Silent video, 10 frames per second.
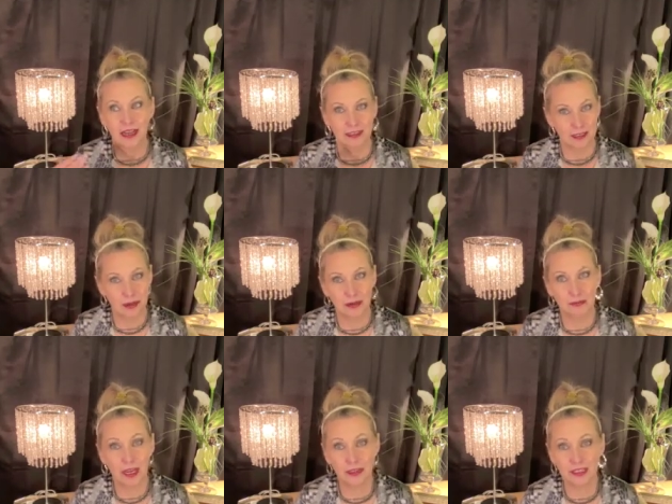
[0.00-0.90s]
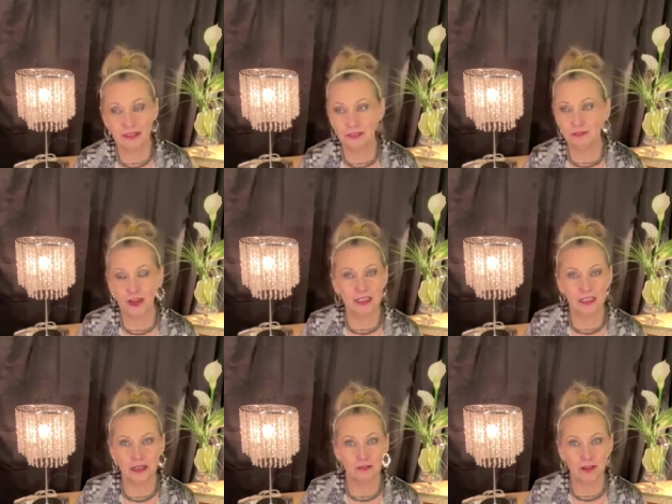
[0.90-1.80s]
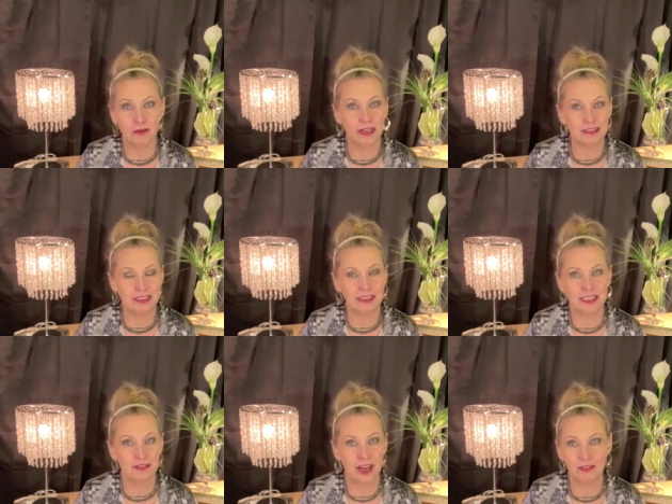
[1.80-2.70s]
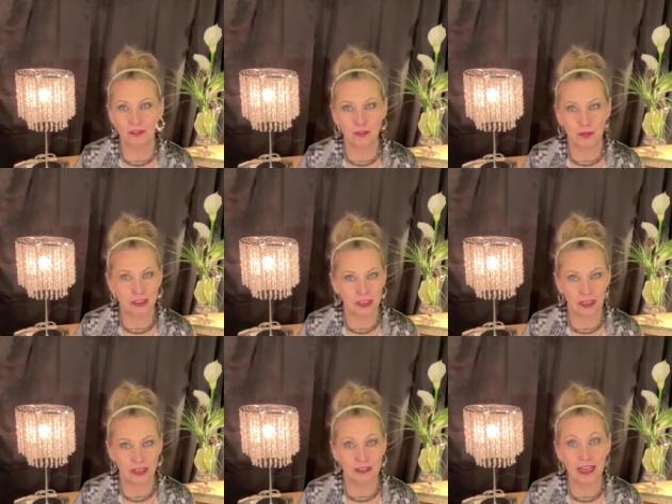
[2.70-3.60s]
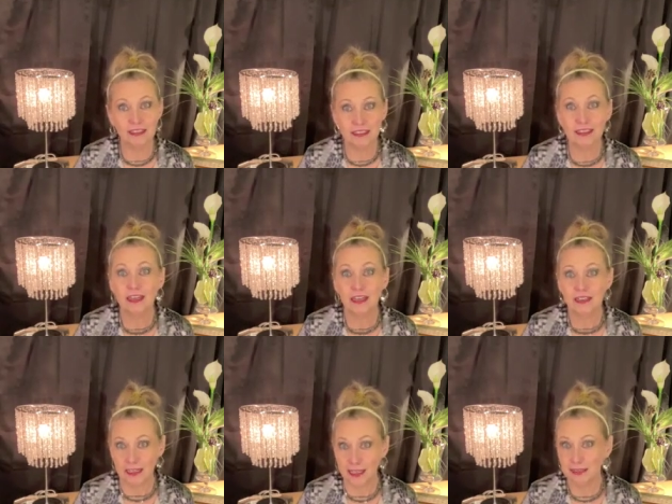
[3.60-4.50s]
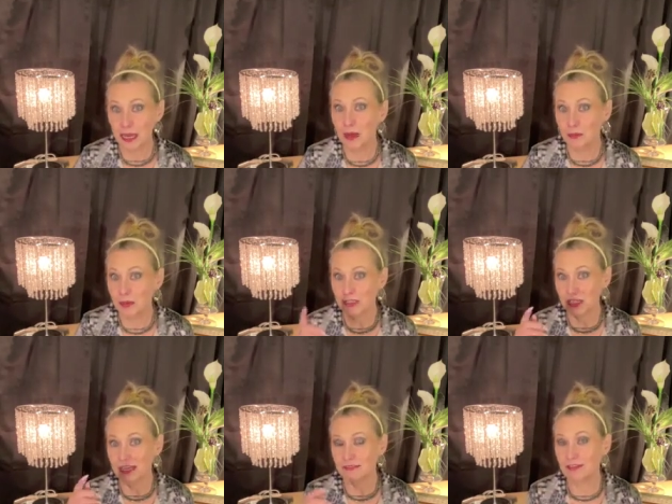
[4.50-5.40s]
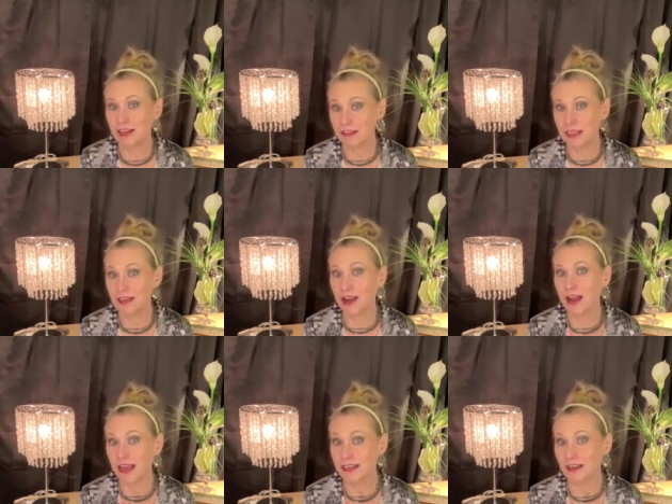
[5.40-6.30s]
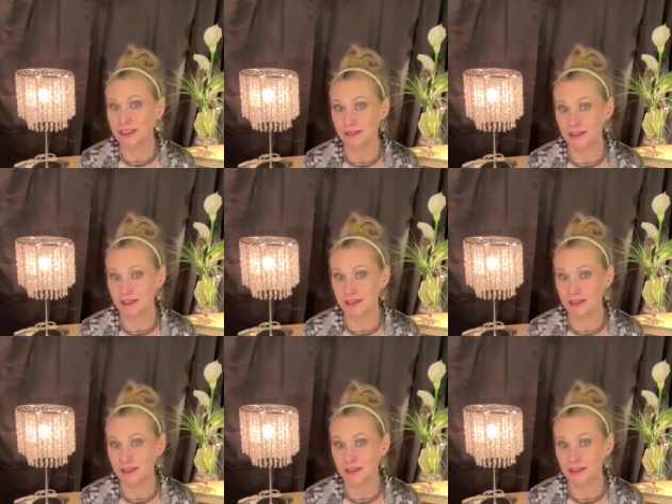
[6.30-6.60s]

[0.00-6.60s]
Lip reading: you know, I couldn't even find Fragrantica didn't even have information on it. That's how much I think I kind of